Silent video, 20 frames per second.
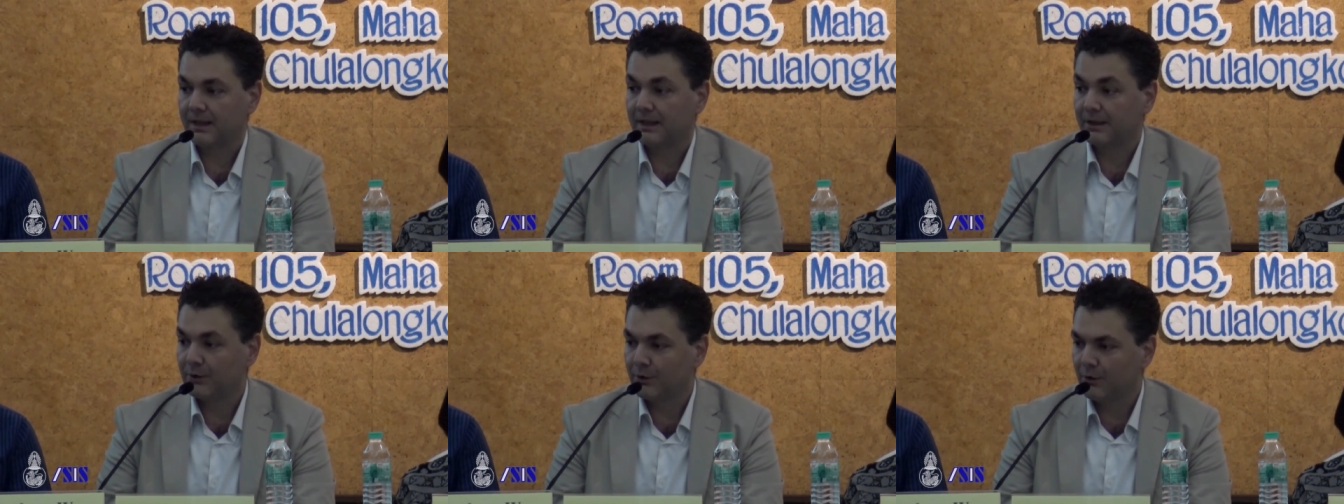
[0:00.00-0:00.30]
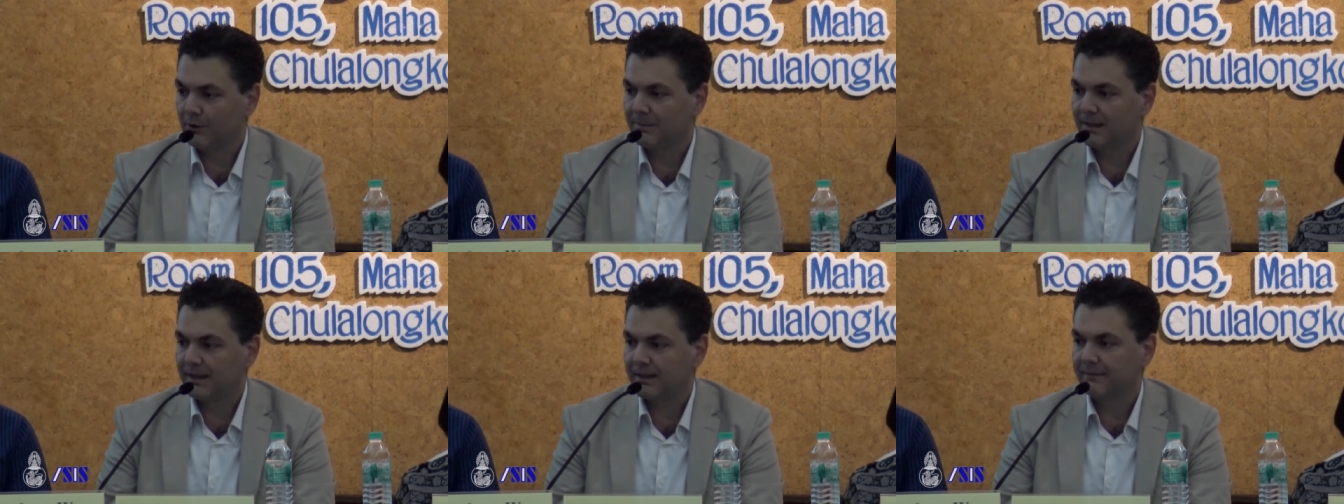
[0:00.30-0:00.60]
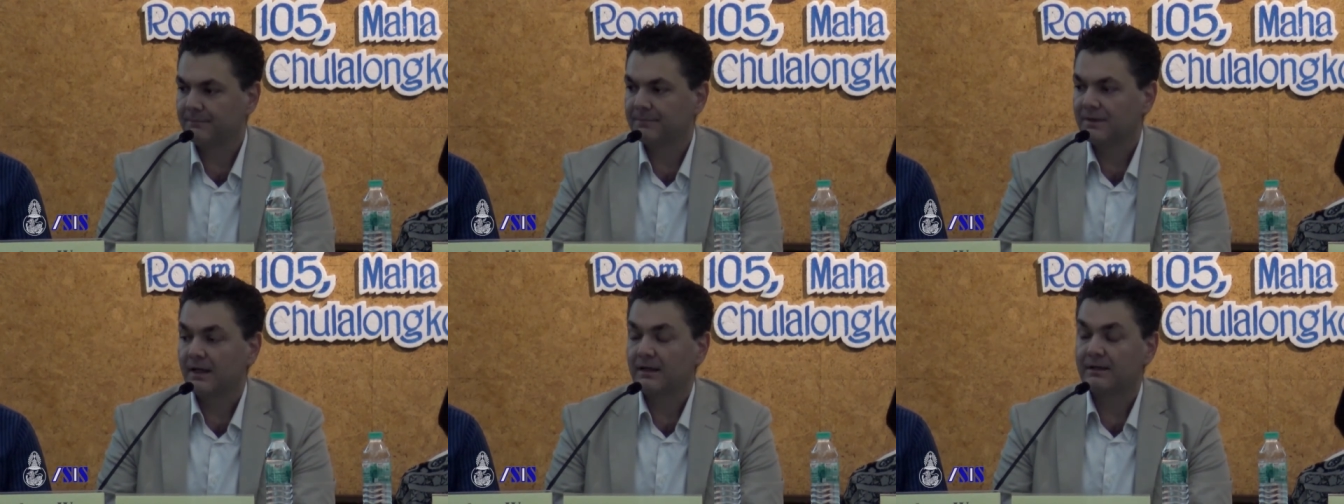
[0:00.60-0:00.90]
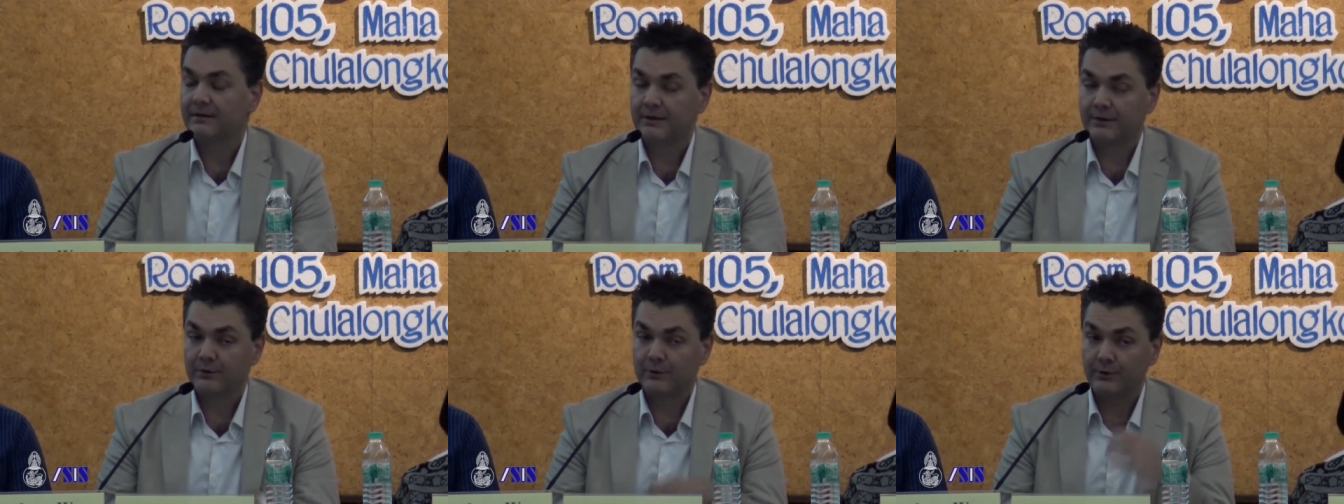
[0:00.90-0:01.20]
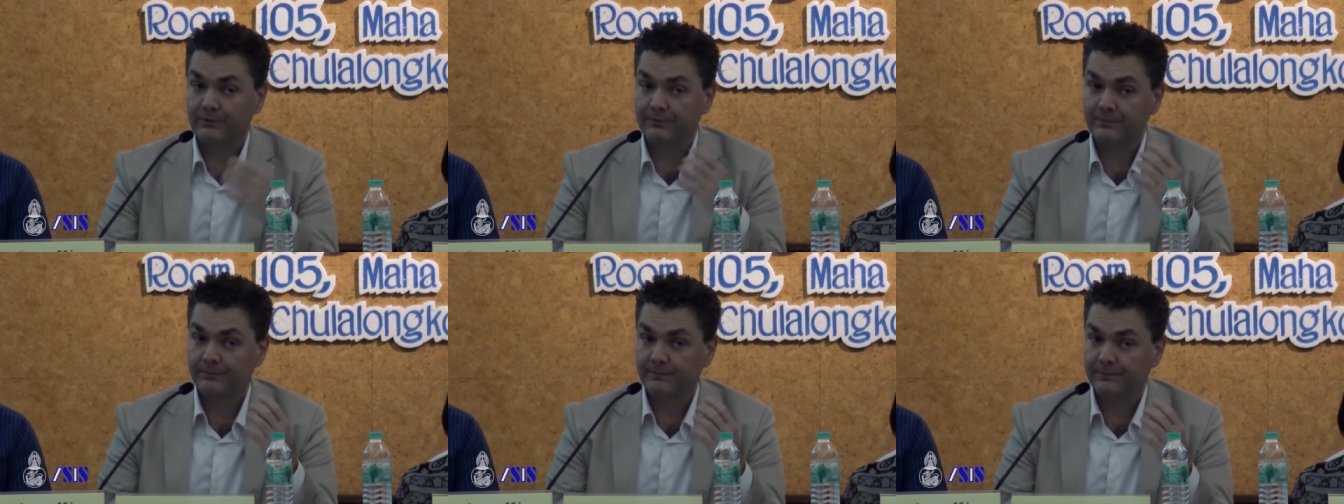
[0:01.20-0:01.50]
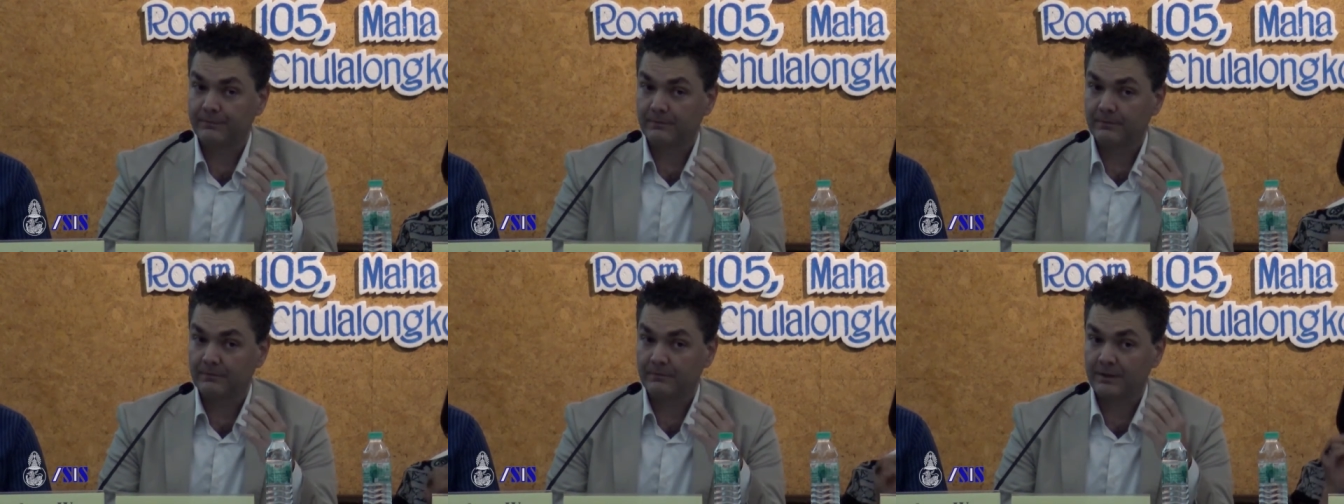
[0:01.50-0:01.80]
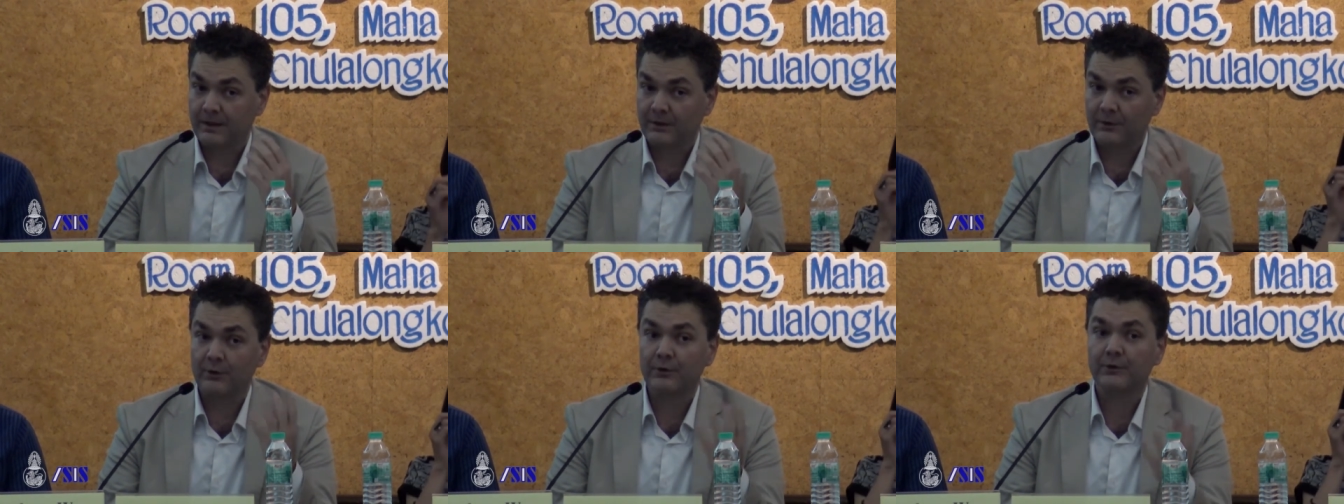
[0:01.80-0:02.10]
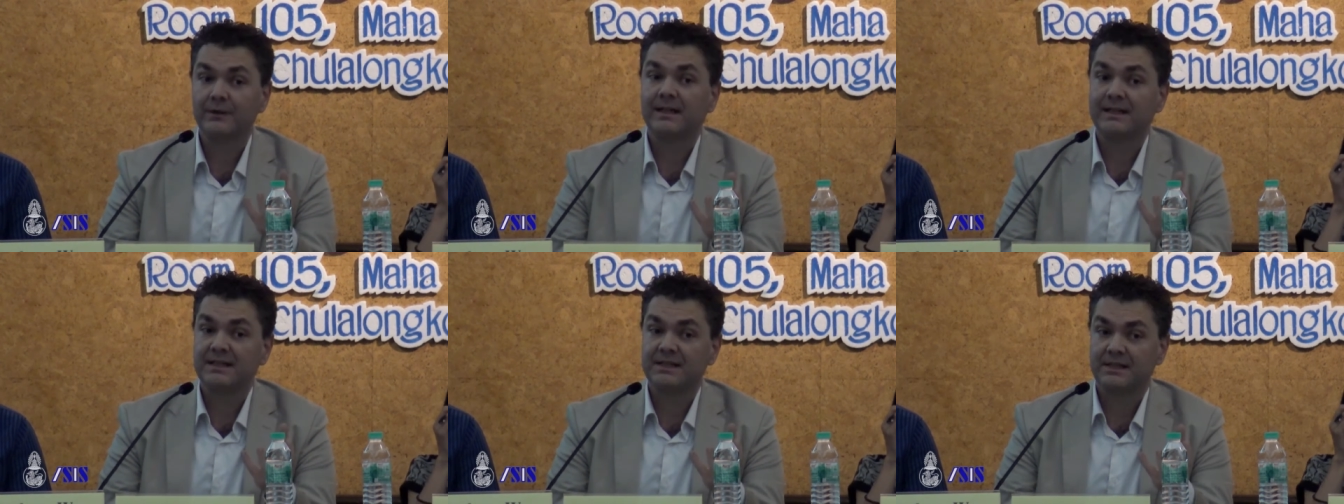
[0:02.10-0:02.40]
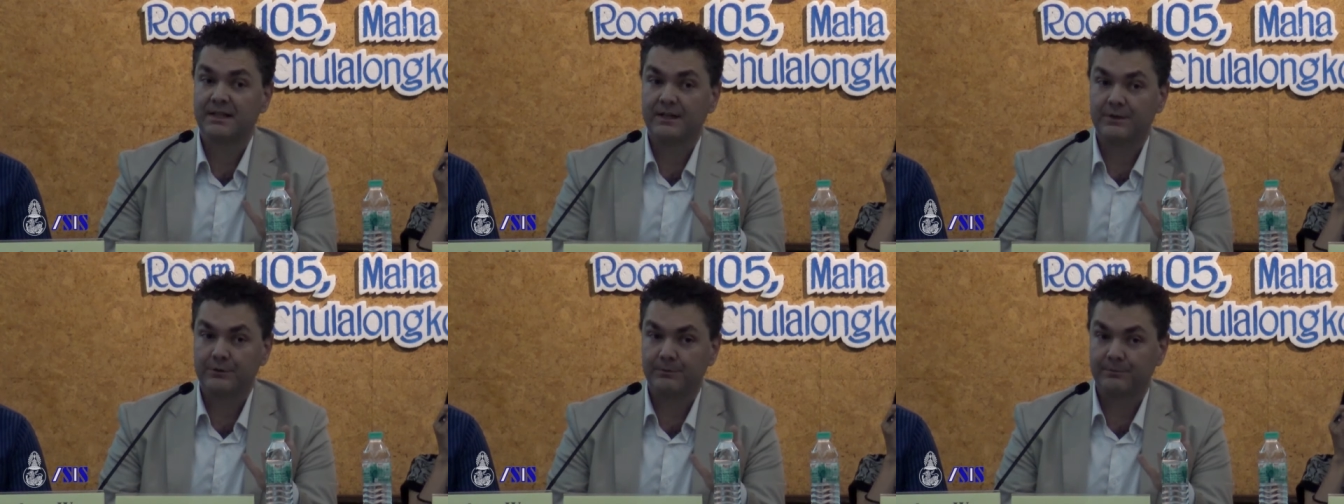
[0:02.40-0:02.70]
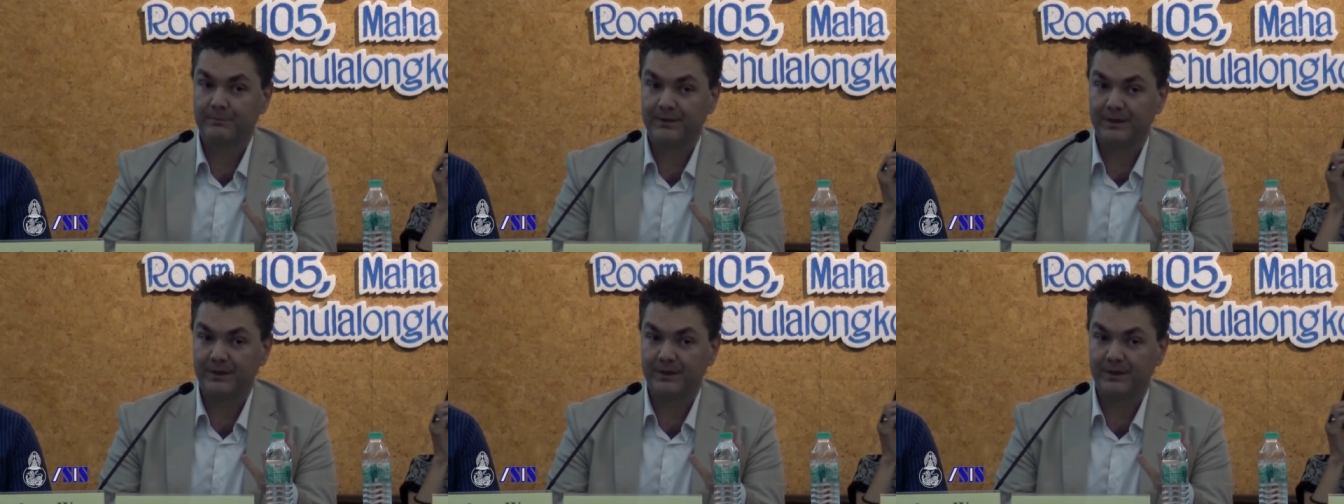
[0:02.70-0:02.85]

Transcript: globally, the role of the colonization